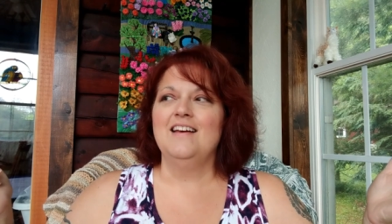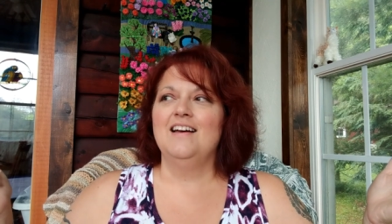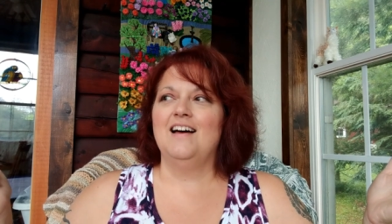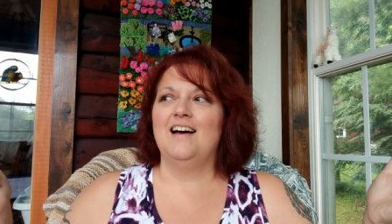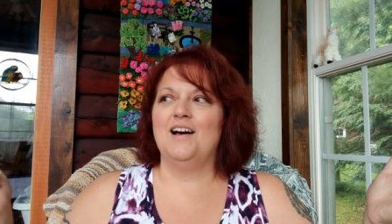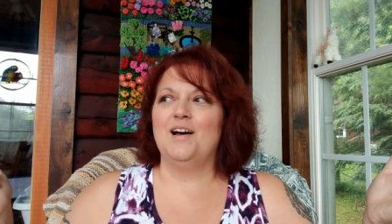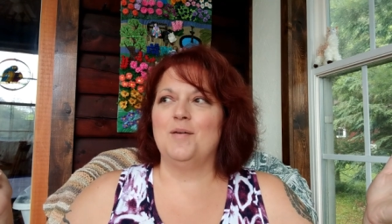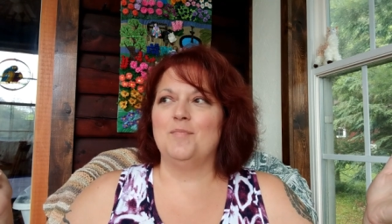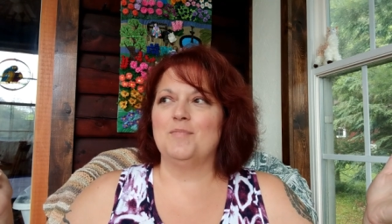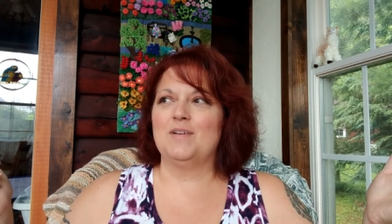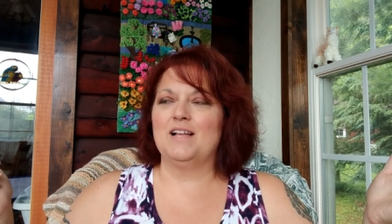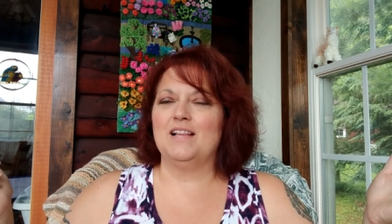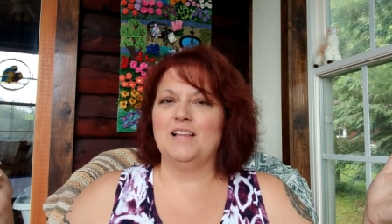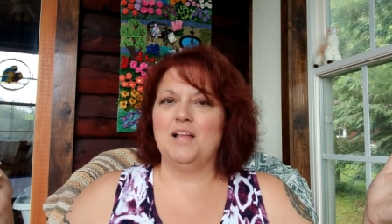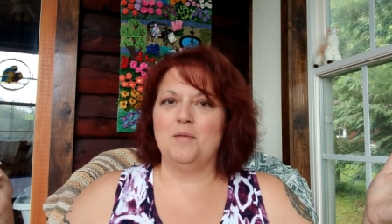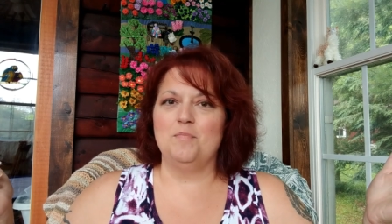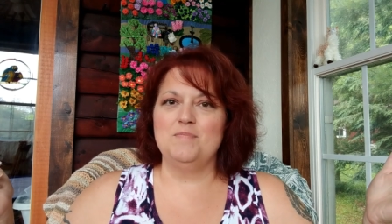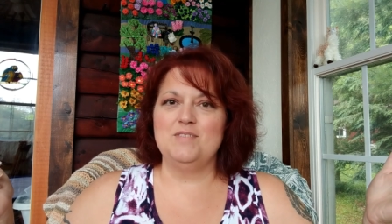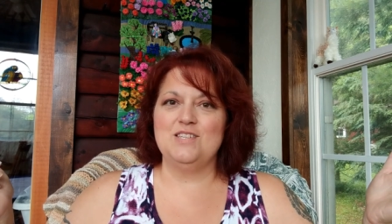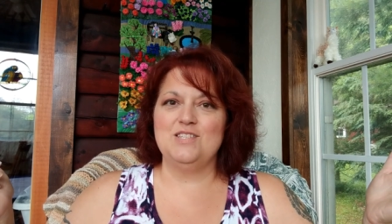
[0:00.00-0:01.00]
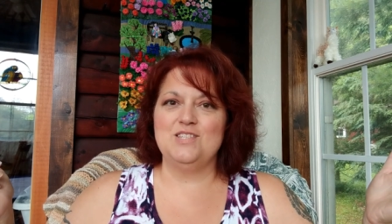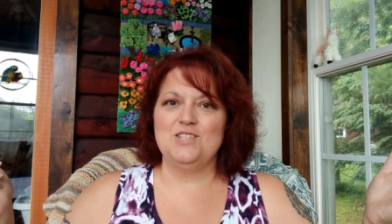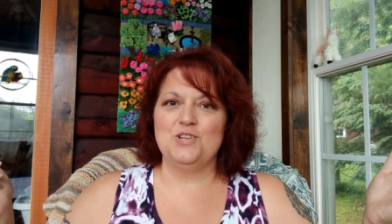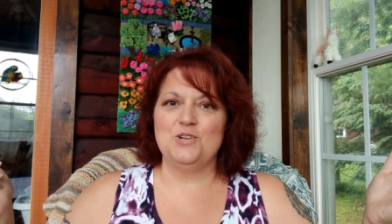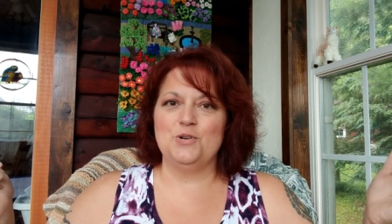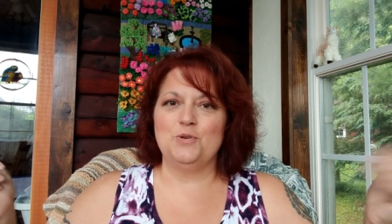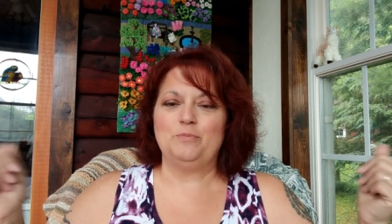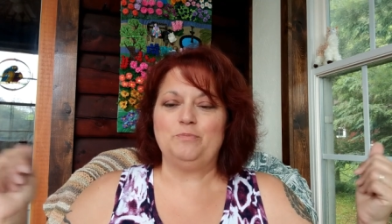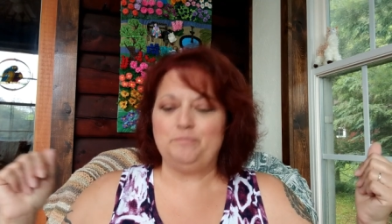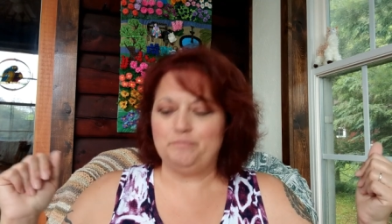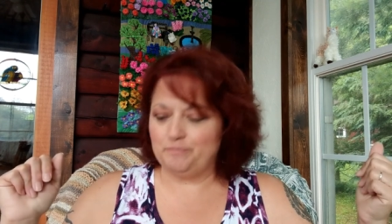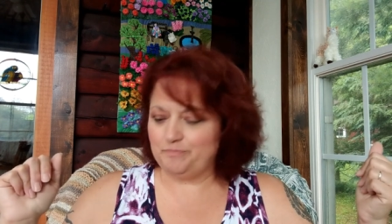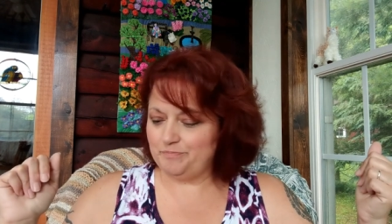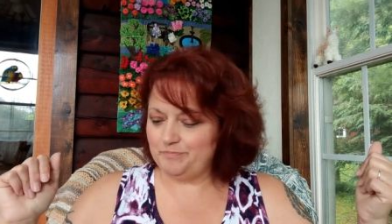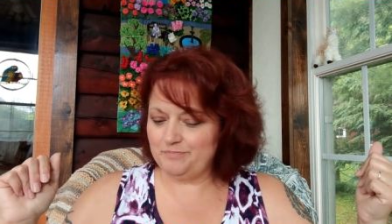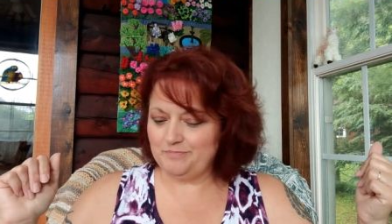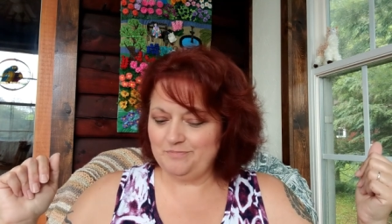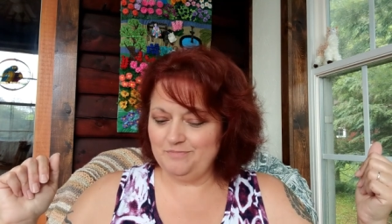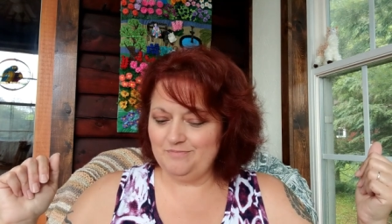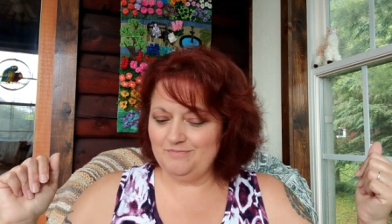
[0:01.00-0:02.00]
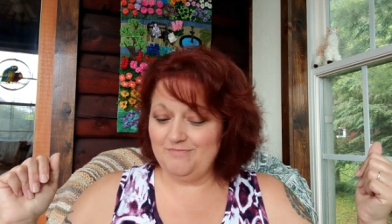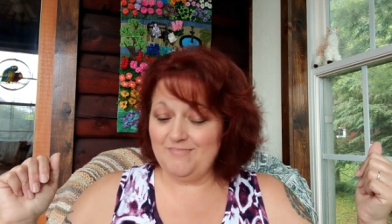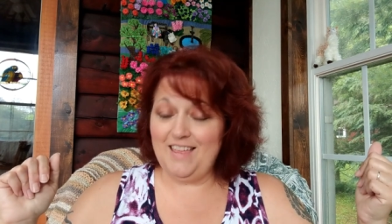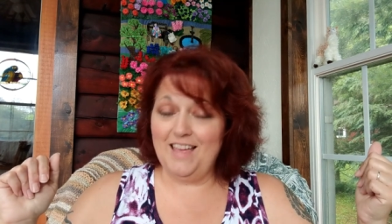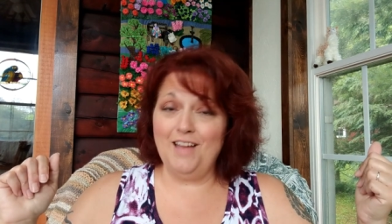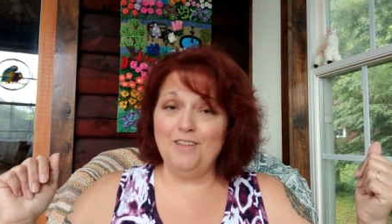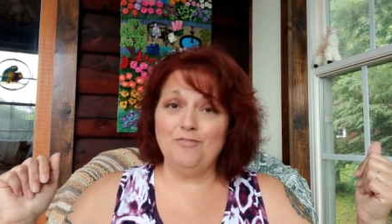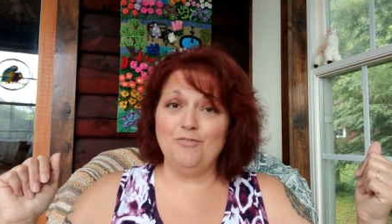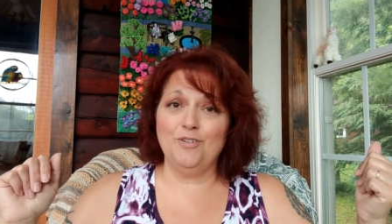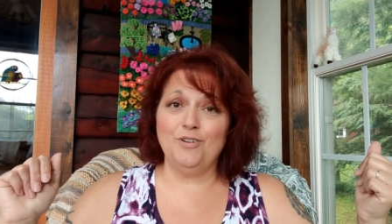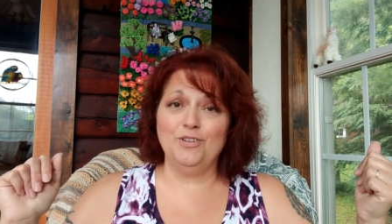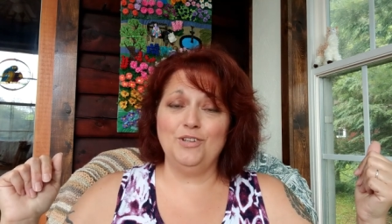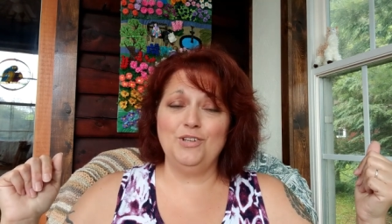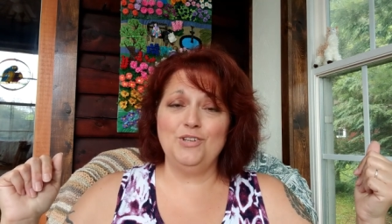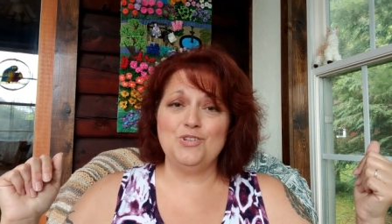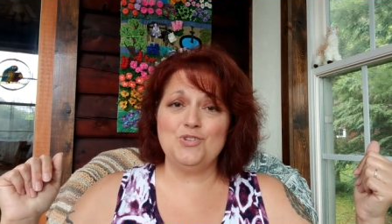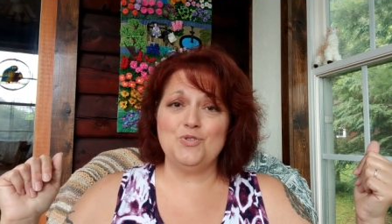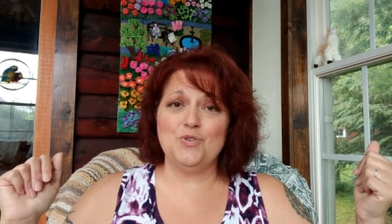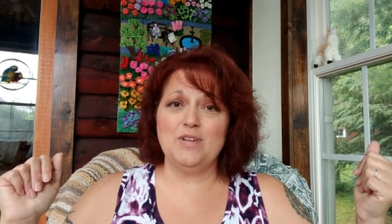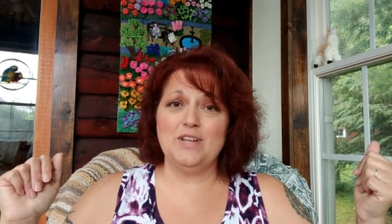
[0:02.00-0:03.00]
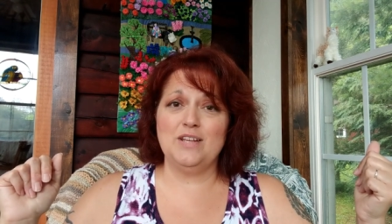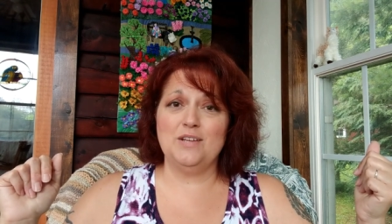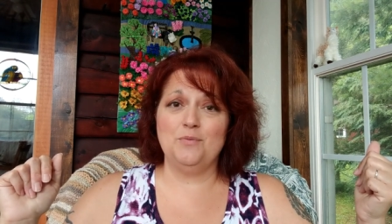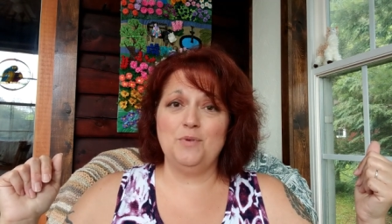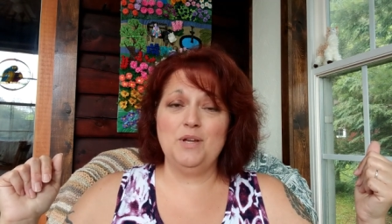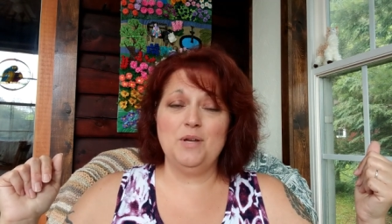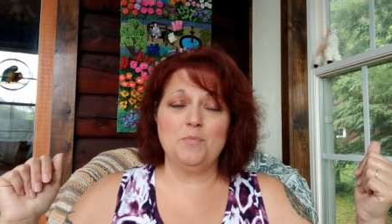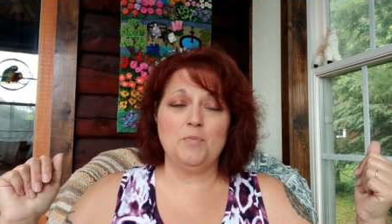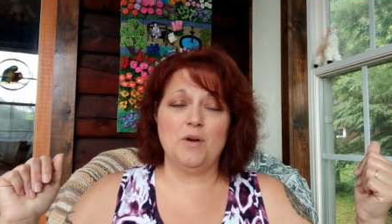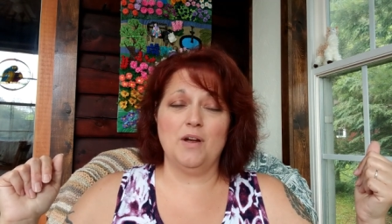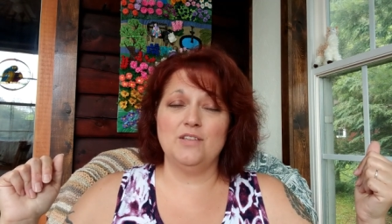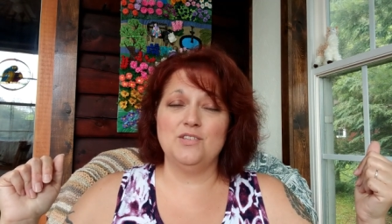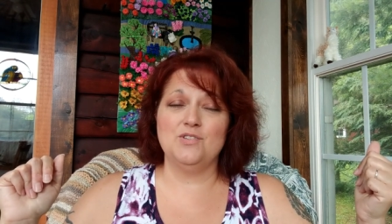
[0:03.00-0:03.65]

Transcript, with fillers: um, club to do. I've really enjoyed it. We could probably